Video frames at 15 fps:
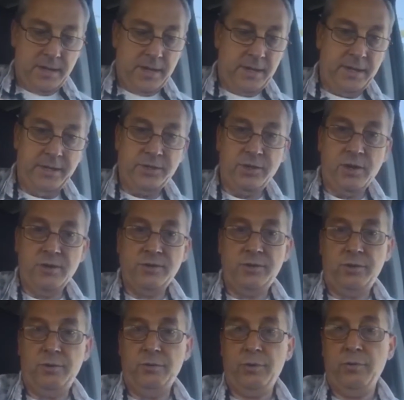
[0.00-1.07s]
and it's
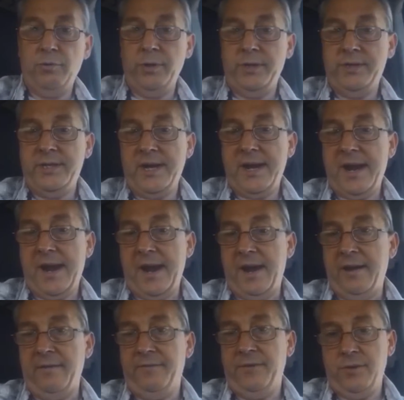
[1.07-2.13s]
also going to
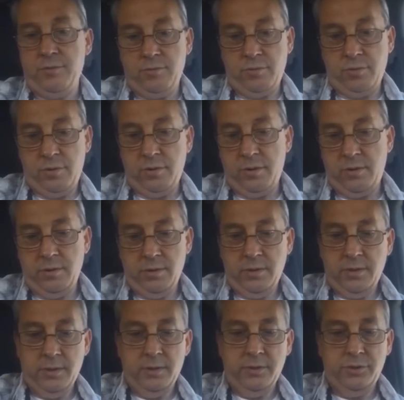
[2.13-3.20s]
have your
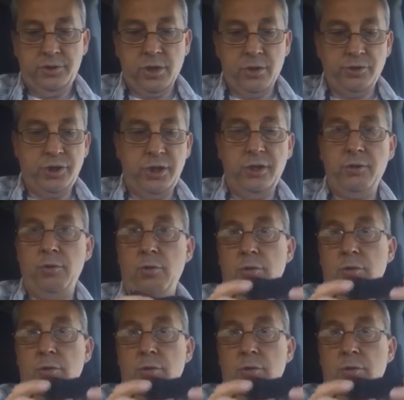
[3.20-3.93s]
charging